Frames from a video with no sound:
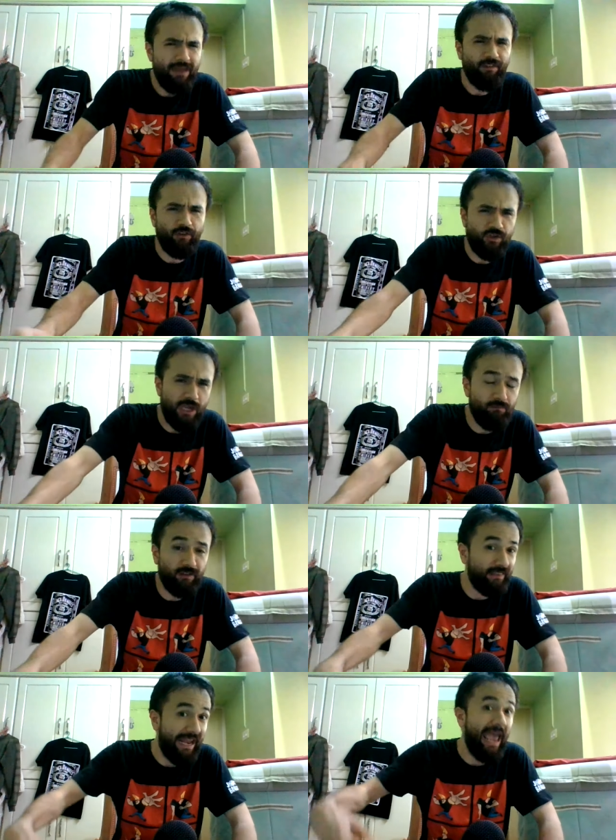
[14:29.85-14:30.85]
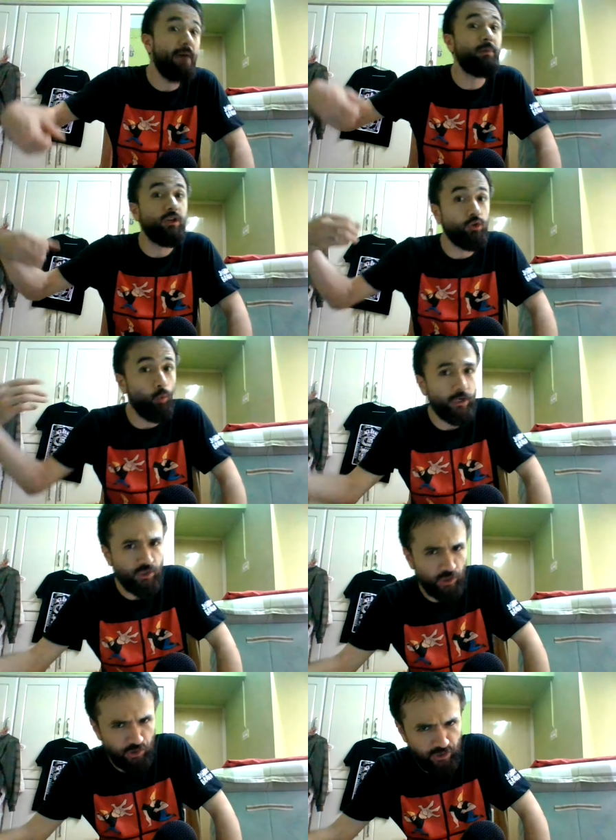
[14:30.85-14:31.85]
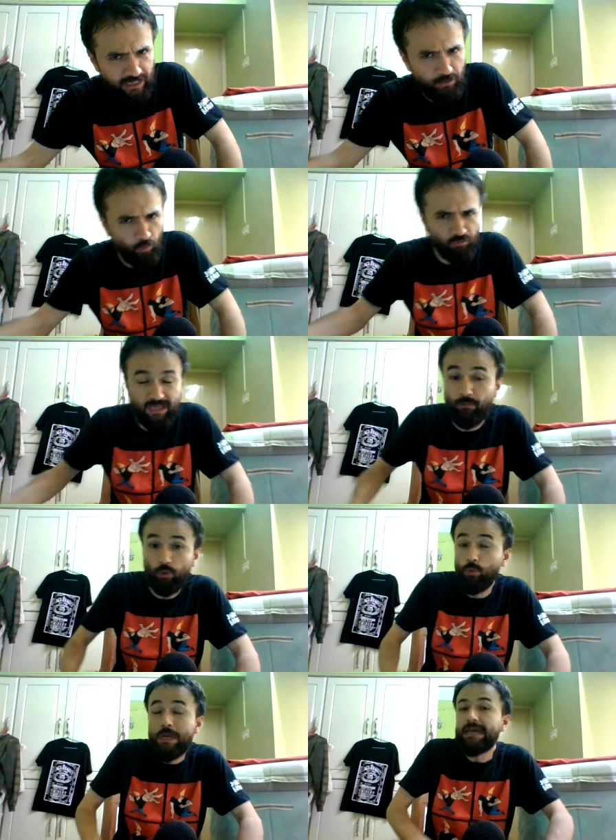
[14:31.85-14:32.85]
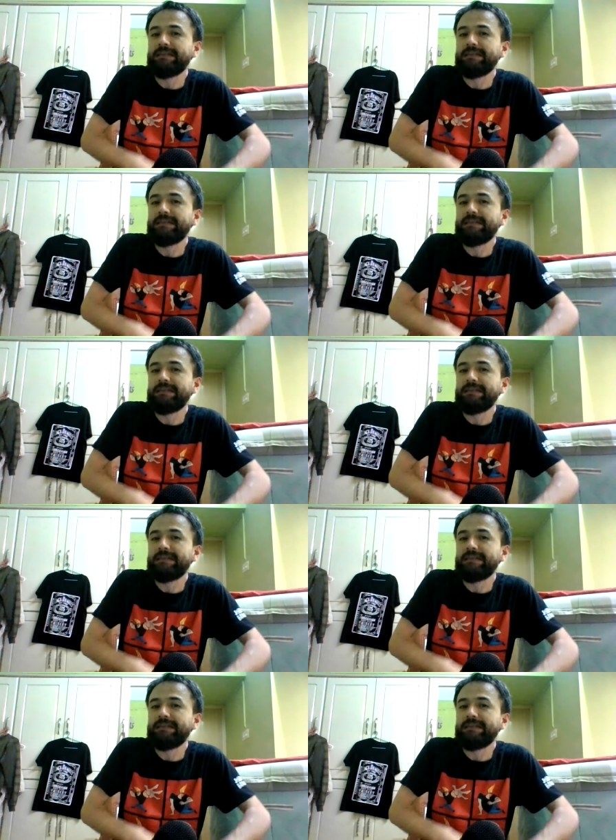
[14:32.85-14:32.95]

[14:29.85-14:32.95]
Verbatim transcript: that the same thing that happened in 2016 with people who